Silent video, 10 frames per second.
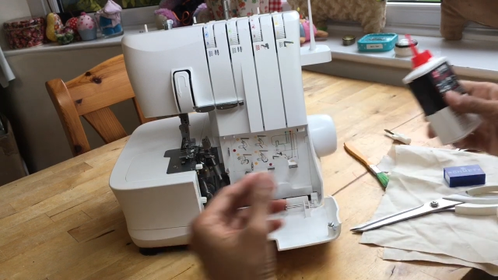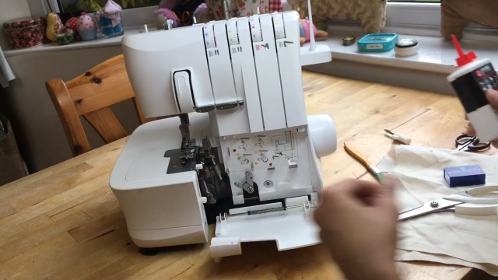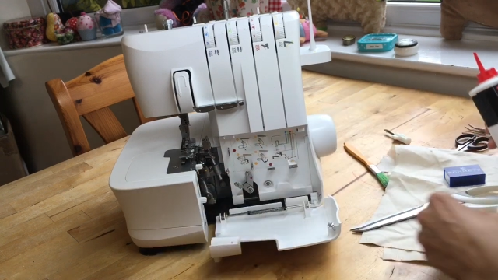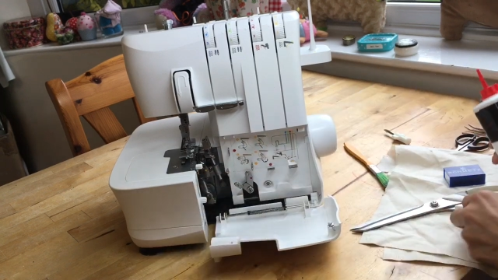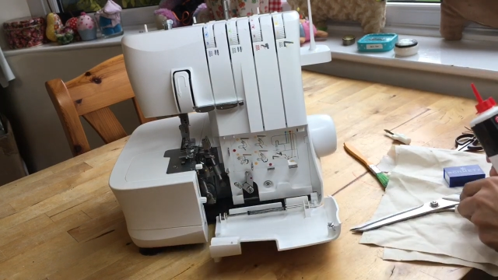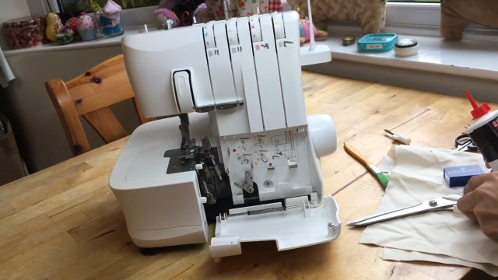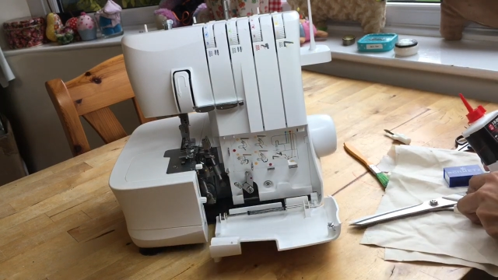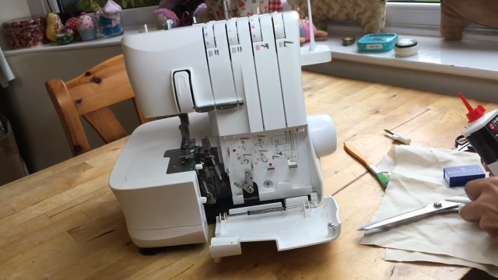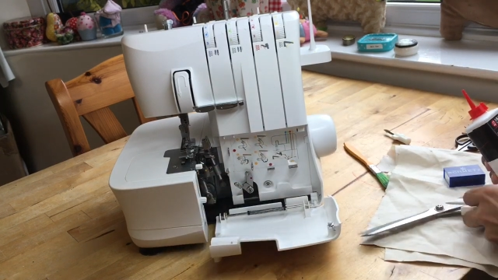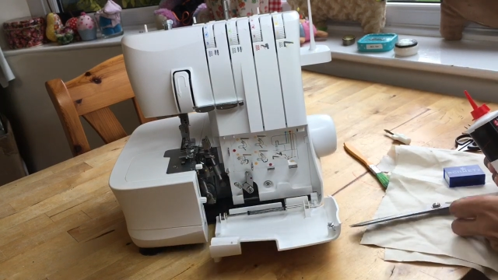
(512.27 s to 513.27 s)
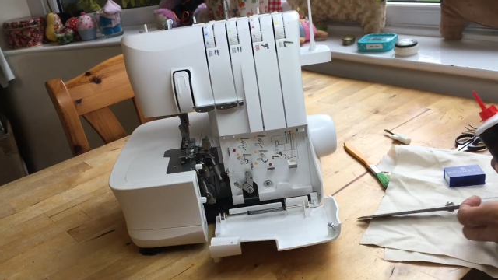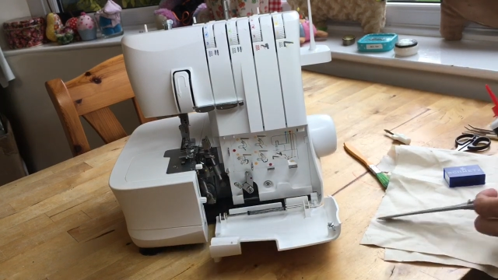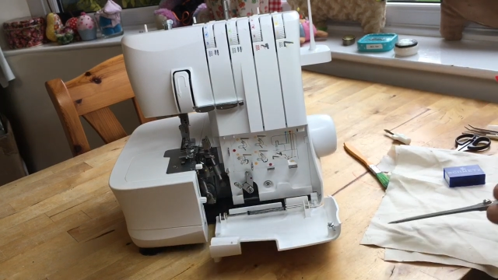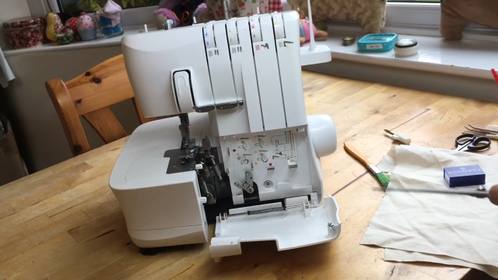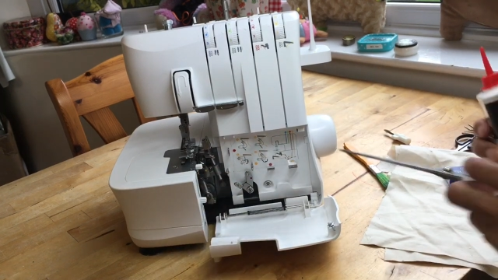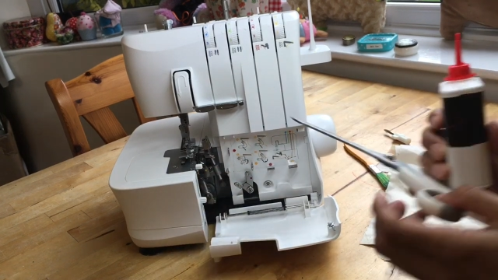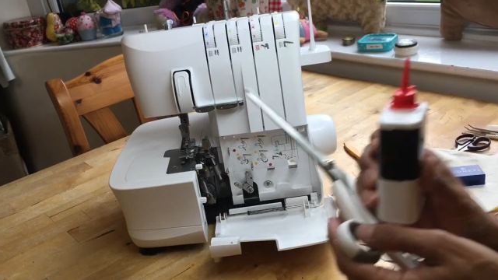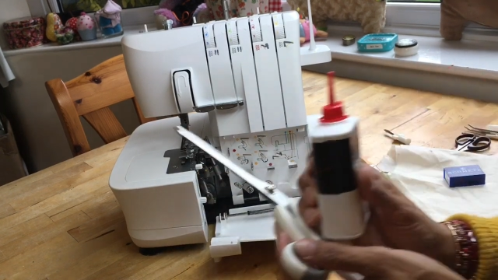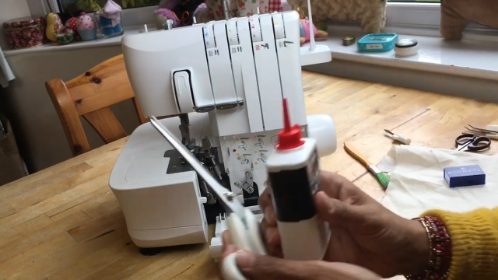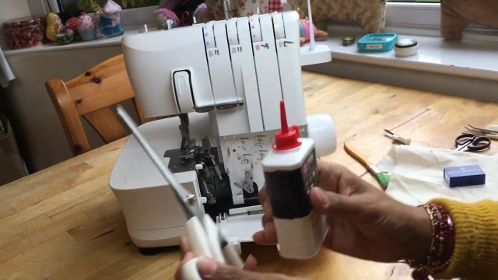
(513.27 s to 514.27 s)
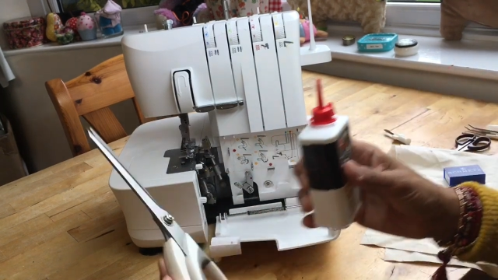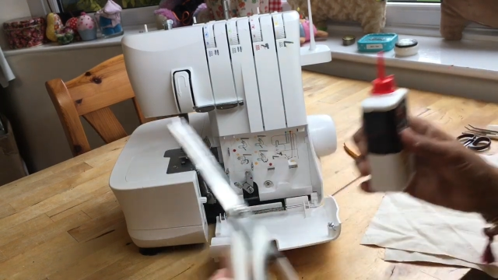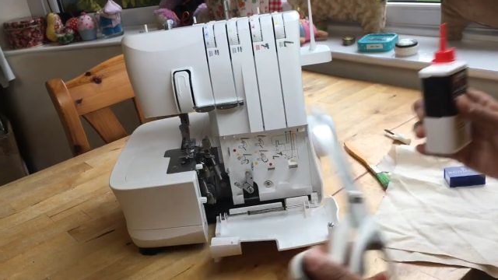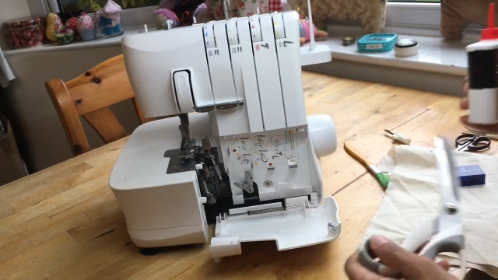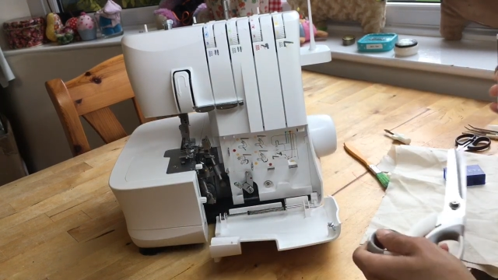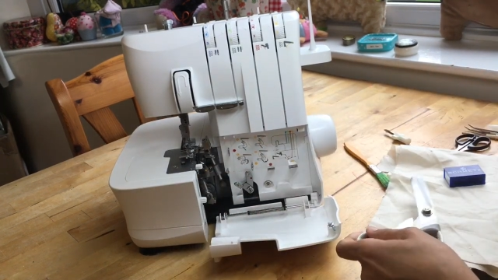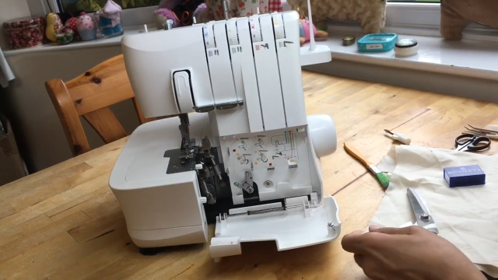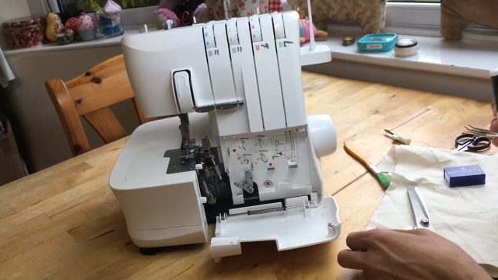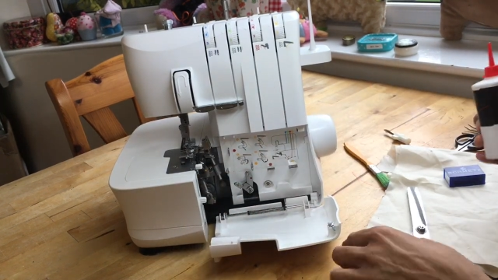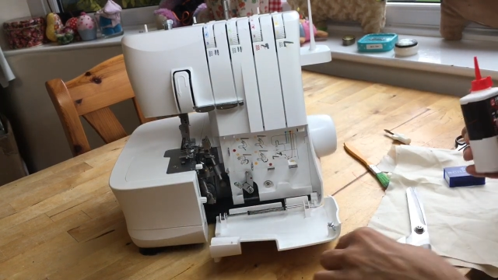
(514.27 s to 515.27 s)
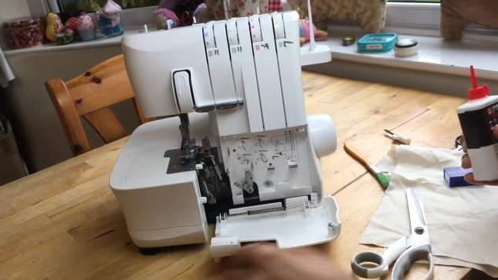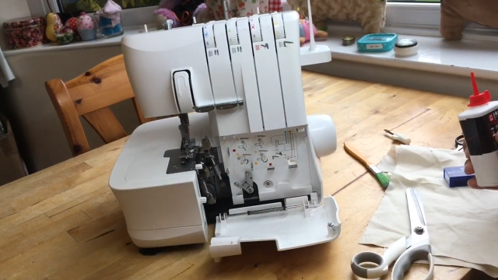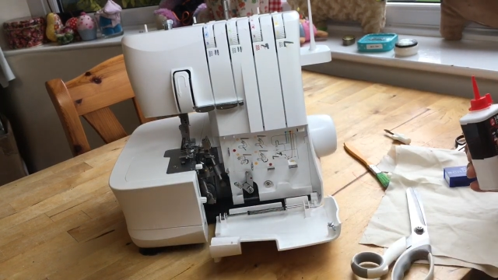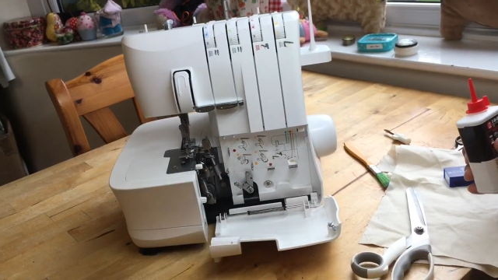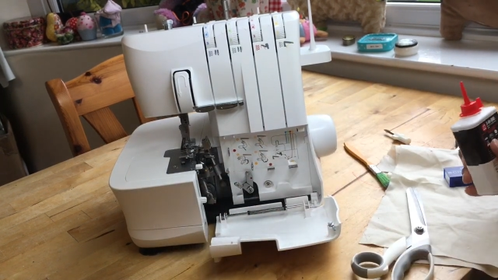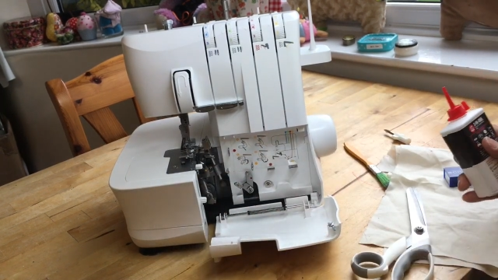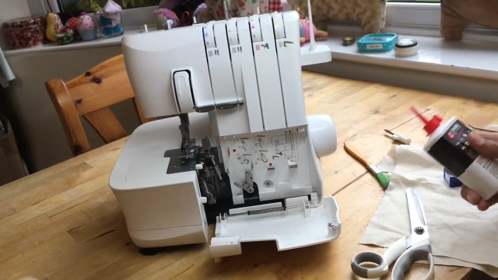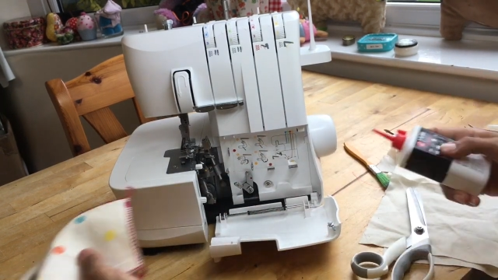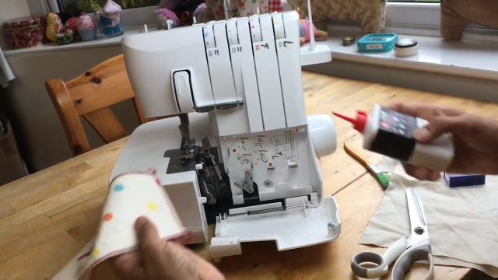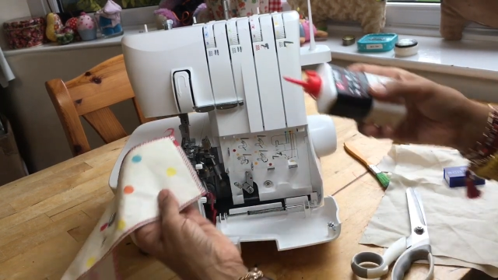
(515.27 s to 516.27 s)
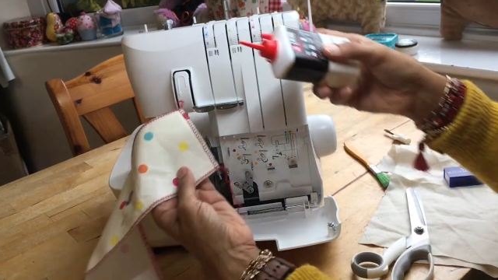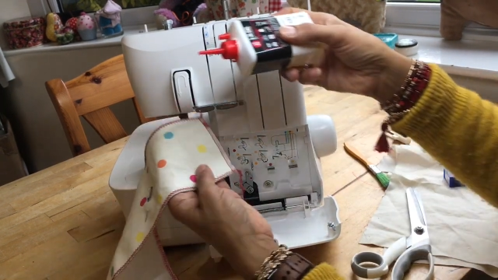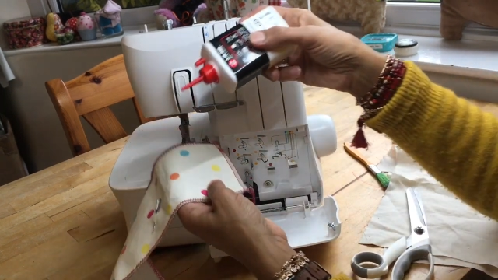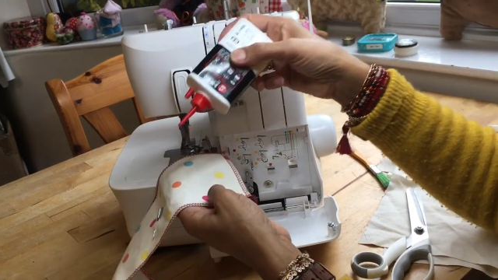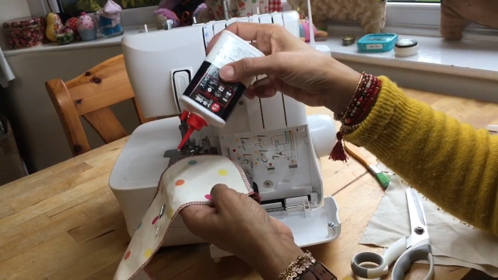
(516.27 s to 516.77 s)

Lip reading: (no speaker visible)